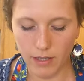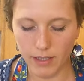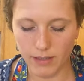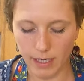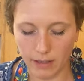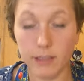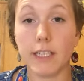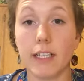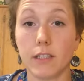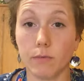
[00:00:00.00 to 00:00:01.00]
This salad
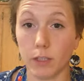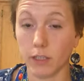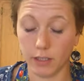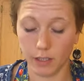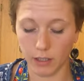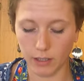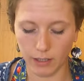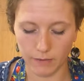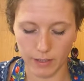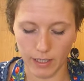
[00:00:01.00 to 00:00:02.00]
tastes really good
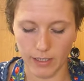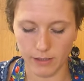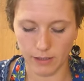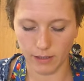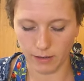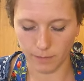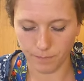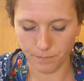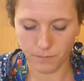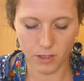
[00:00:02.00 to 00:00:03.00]
if it has,
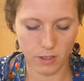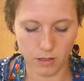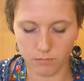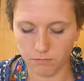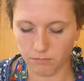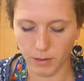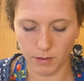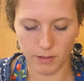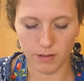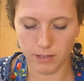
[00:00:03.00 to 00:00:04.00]
um, you know,
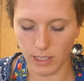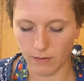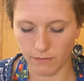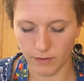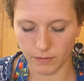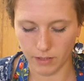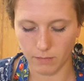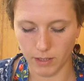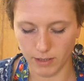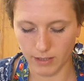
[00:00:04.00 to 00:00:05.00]
maybe 10,
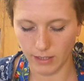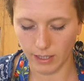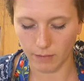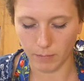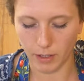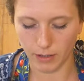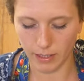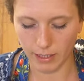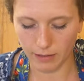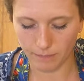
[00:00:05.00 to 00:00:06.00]
15 minutes to kind of
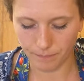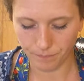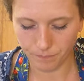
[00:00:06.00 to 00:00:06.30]
marinate.